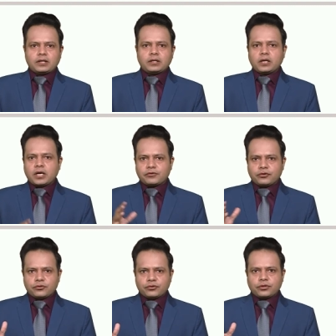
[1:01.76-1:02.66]
a
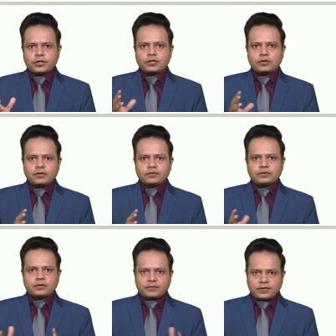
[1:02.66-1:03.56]
larger share of
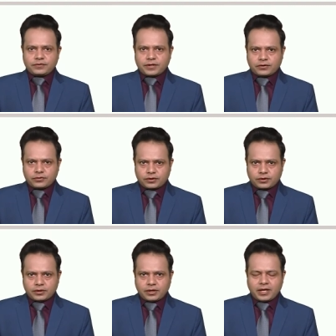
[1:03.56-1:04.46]
service
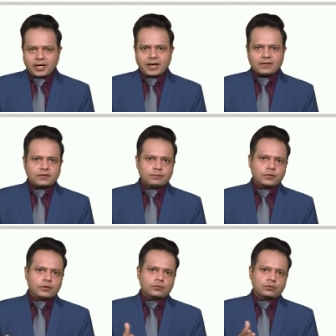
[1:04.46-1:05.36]
sector as
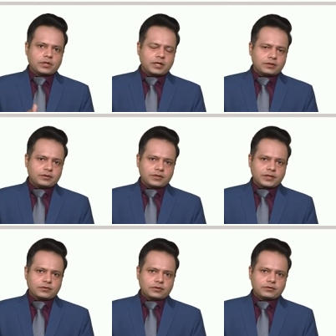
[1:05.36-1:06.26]
compared to the other
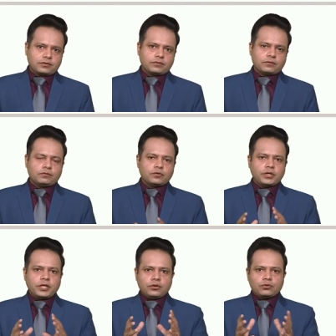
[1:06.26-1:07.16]
sectors so we
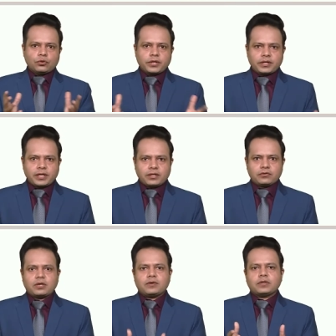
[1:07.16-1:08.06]
need to
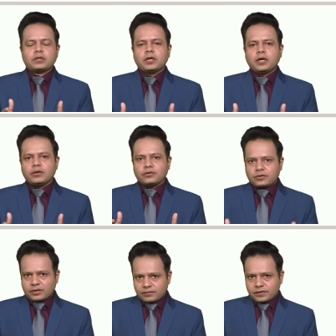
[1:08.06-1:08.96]
enhance our
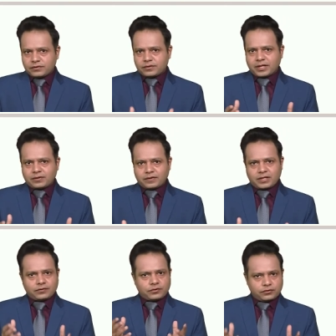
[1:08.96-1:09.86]
service as
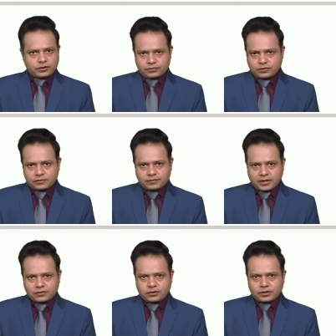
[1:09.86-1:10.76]
well as industrial
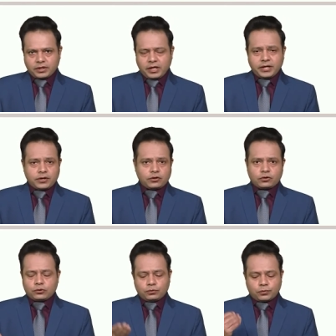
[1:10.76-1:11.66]
sector in
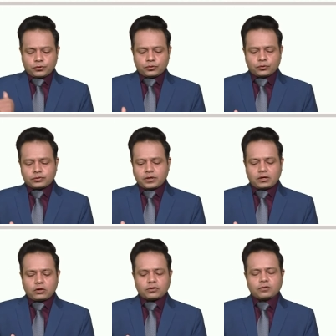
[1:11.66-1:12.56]
order to produce a
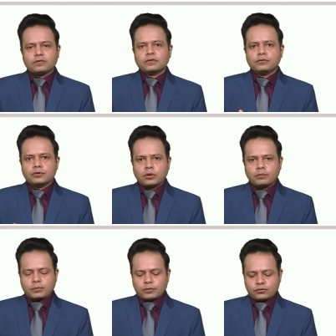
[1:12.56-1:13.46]
lot of
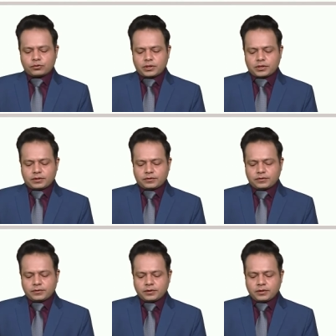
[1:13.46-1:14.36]
job opportunities